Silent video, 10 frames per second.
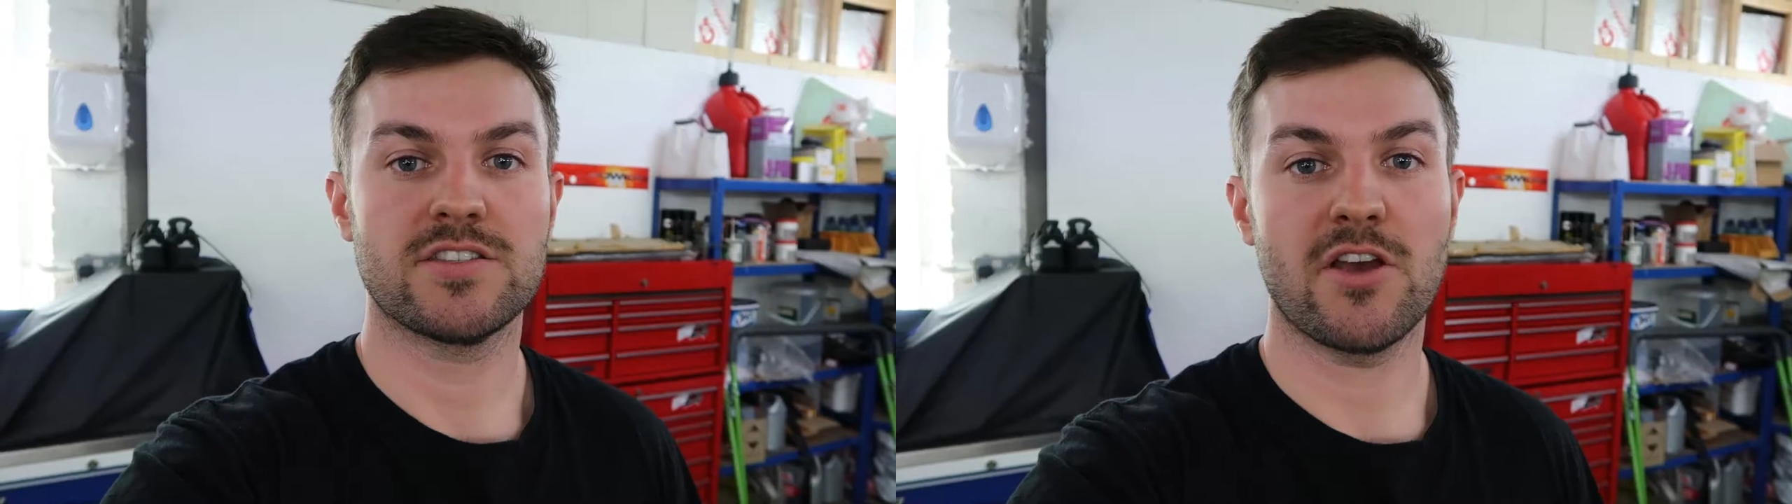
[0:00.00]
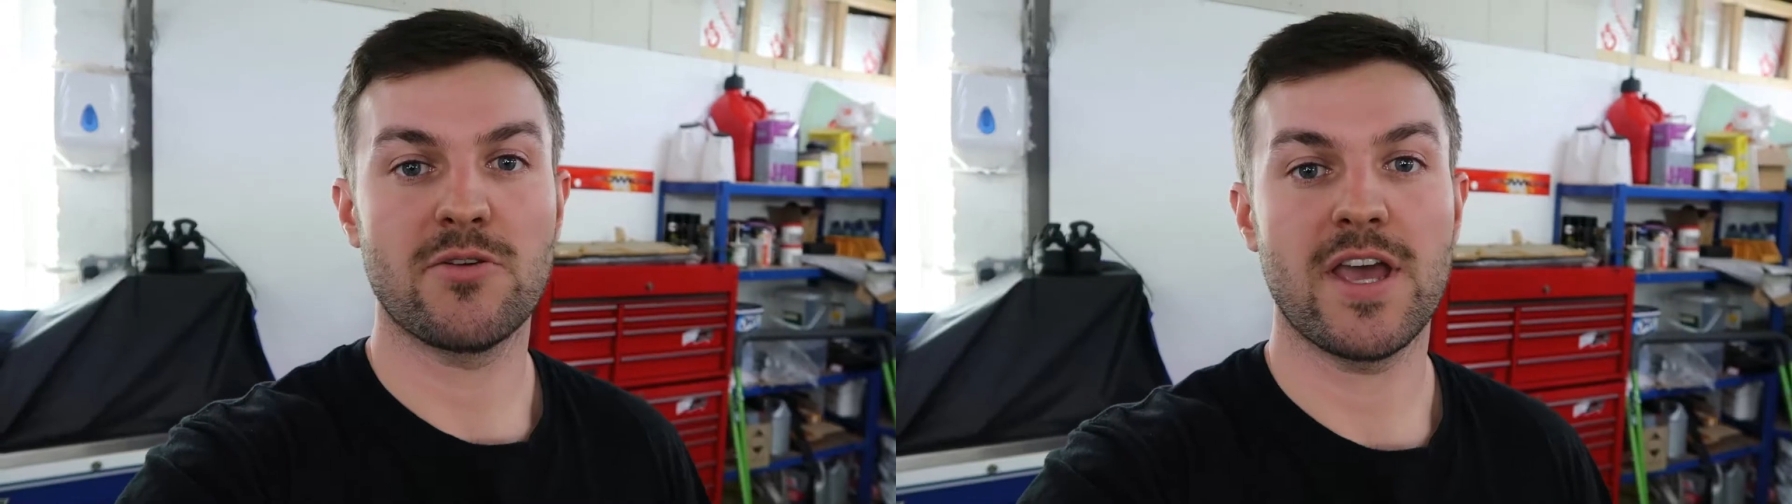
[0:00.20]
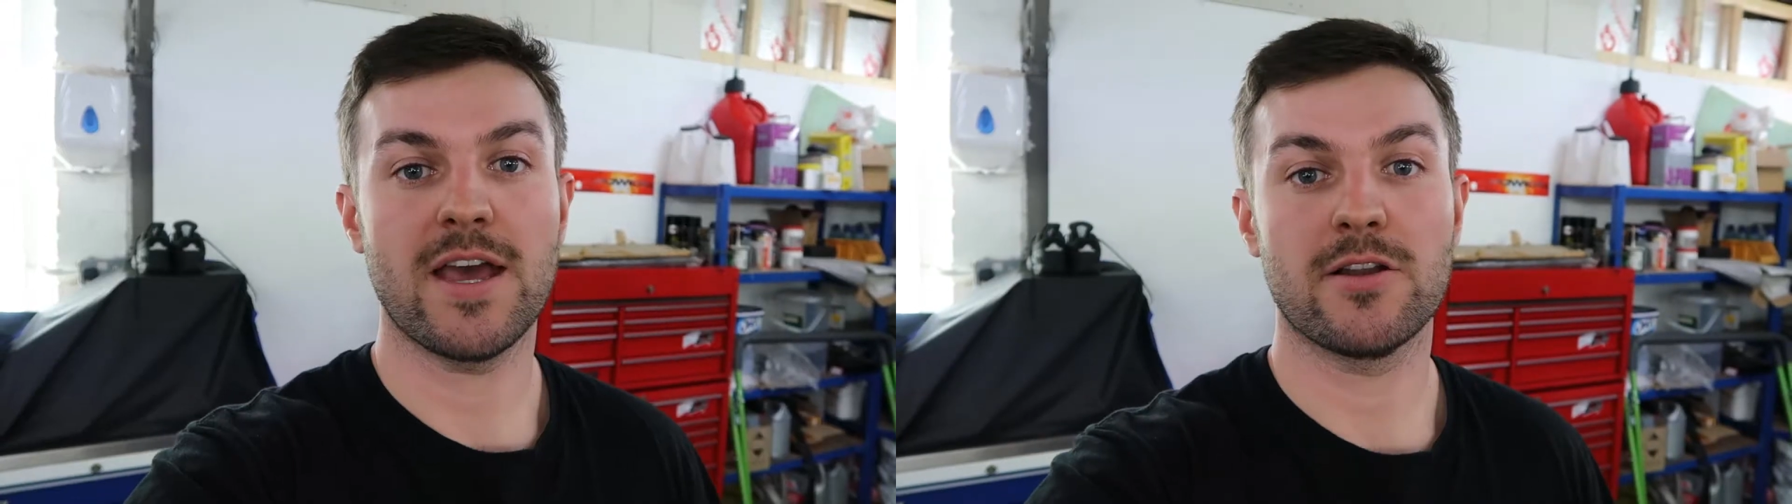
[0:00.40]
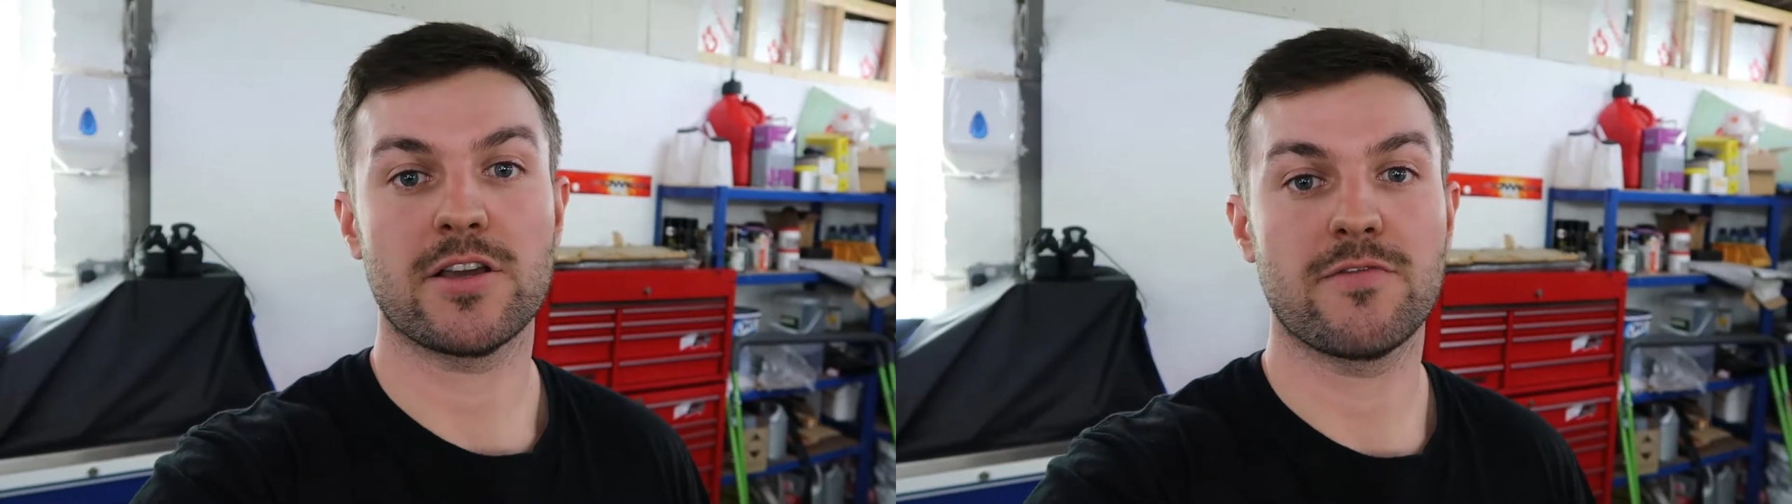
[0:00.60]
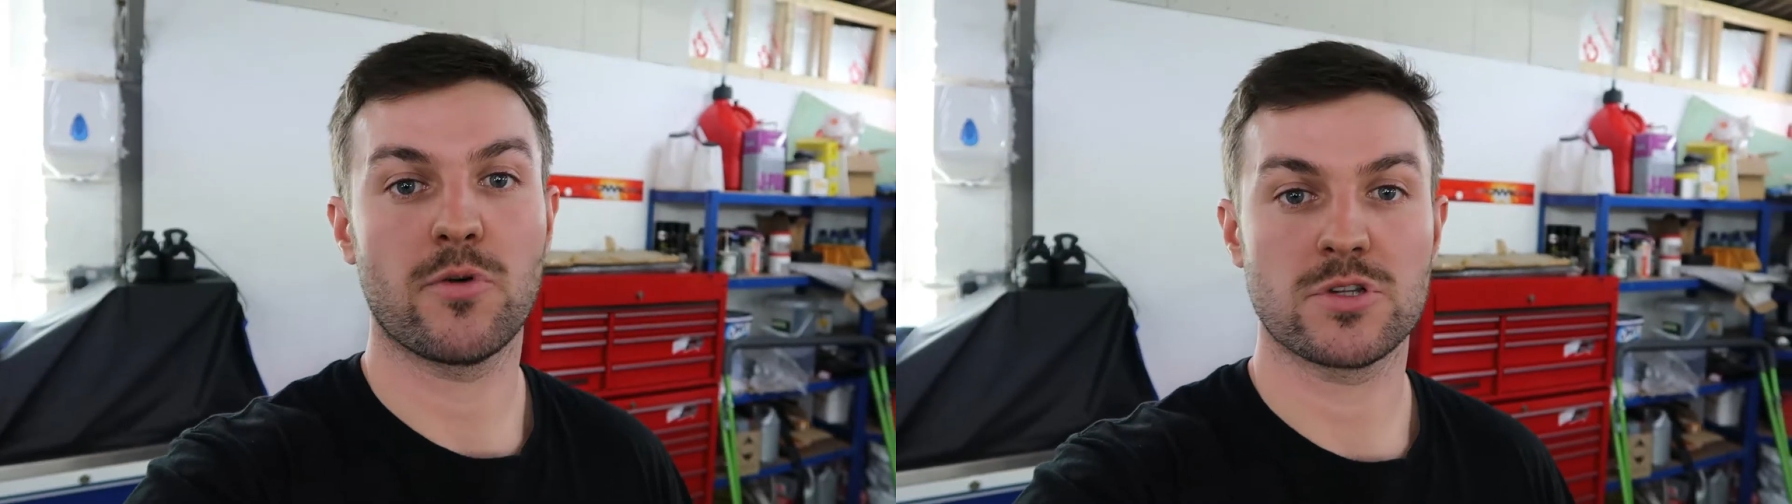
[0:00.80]
So yeah,
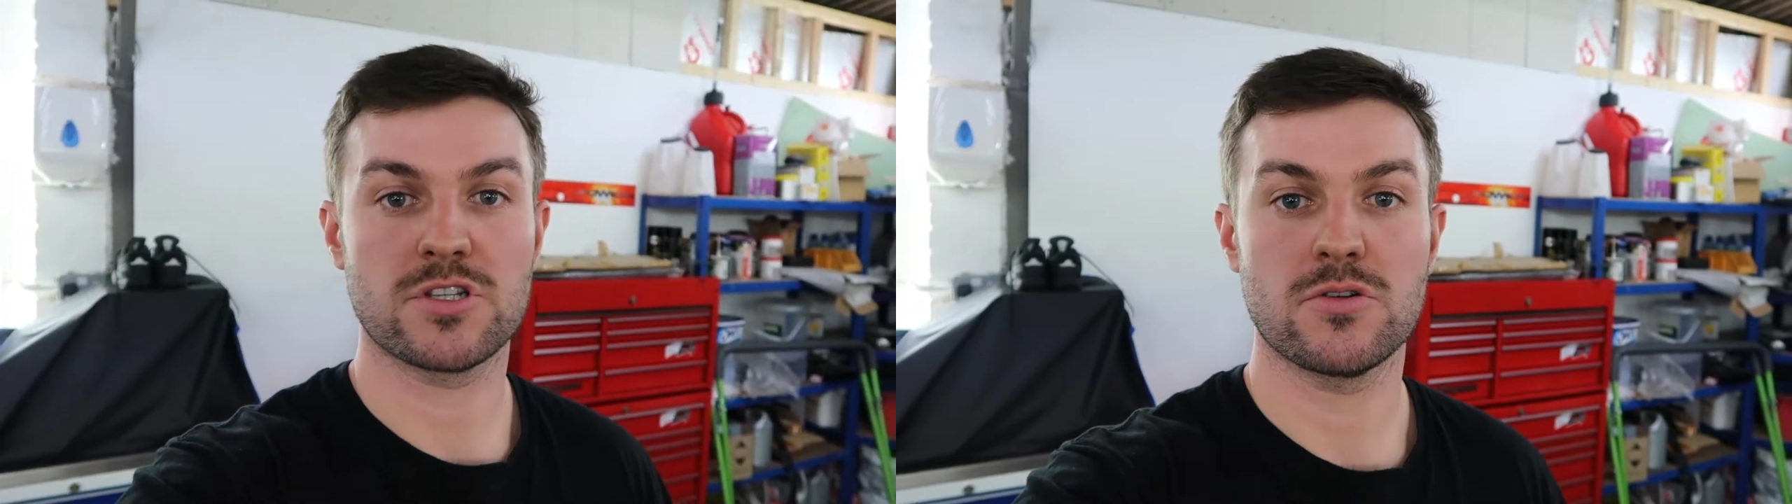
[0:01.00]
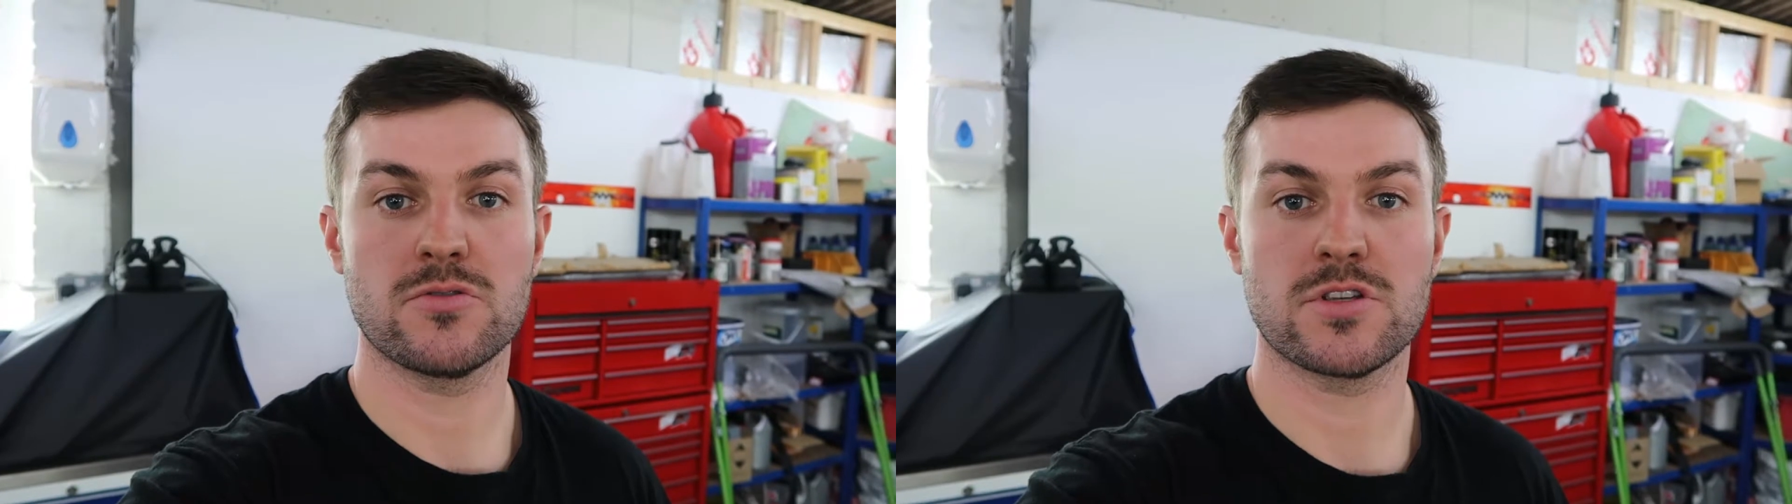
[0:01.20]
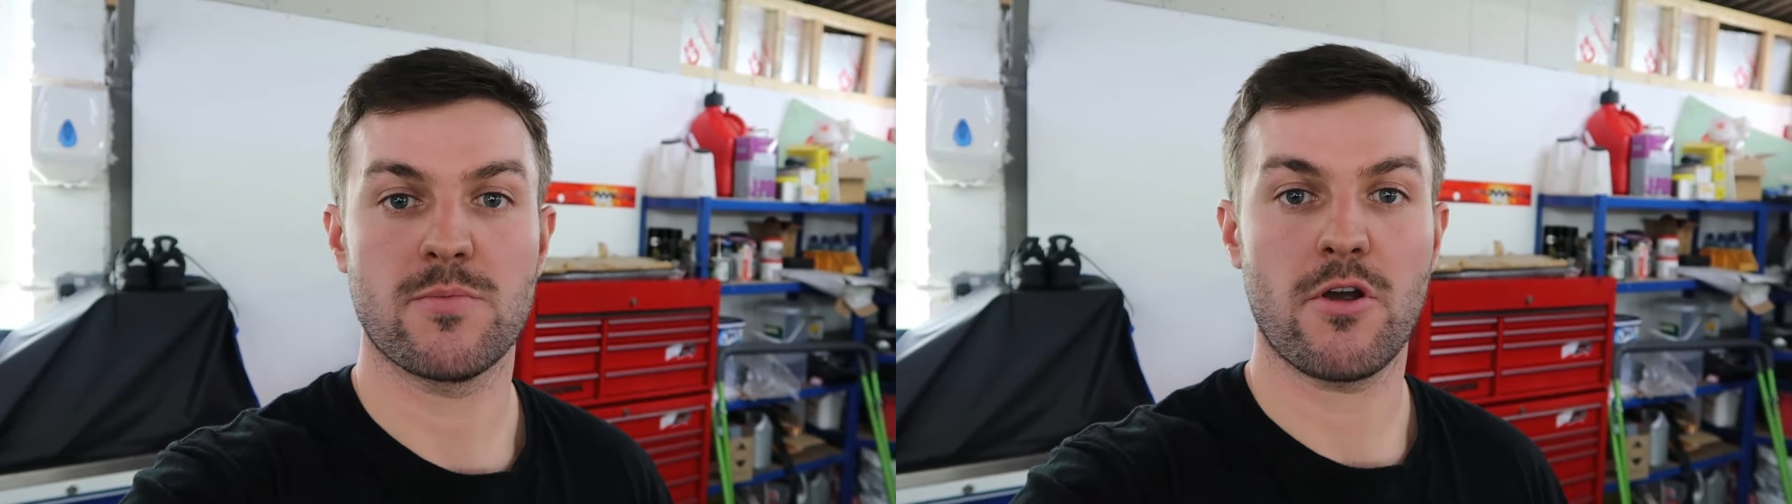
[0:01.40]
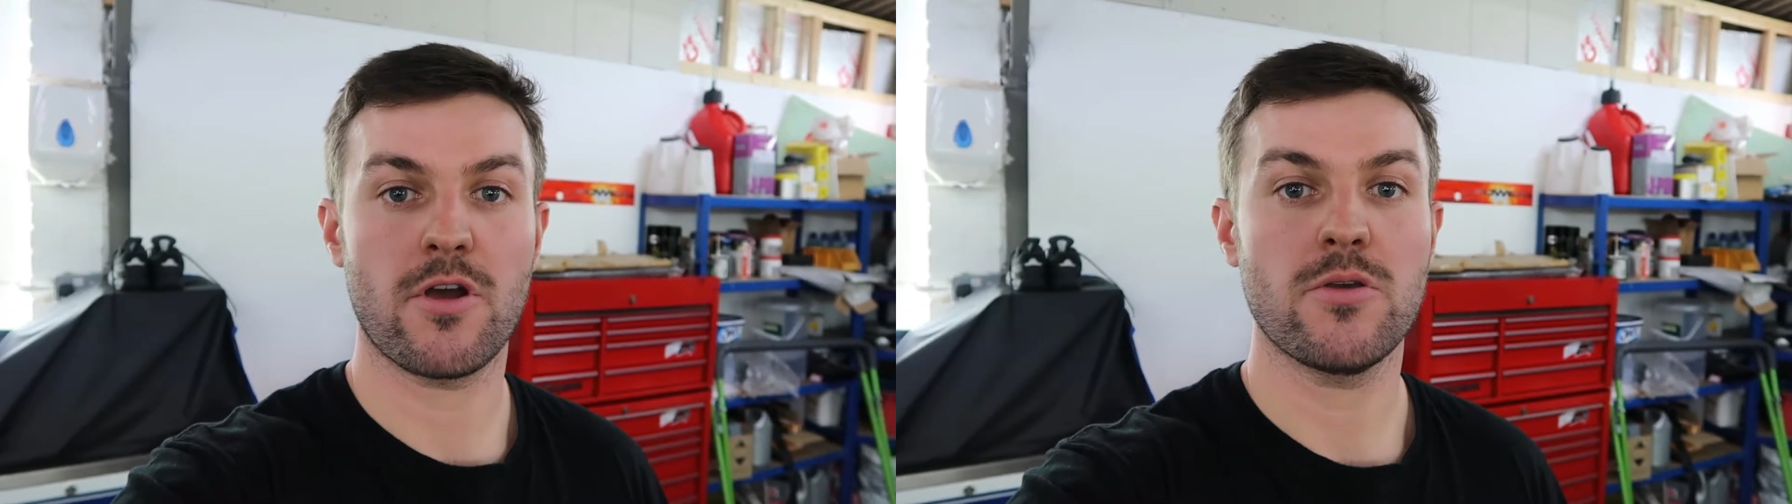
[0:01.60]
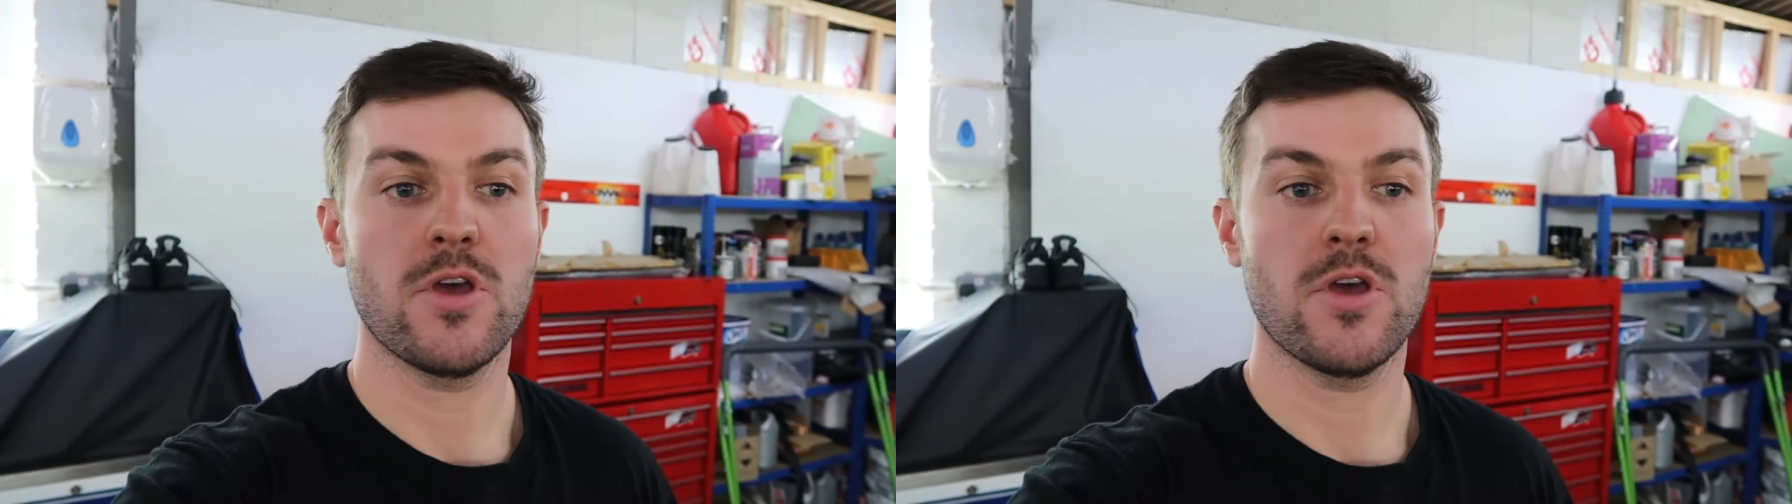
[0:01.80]
looking forward to tomorrow.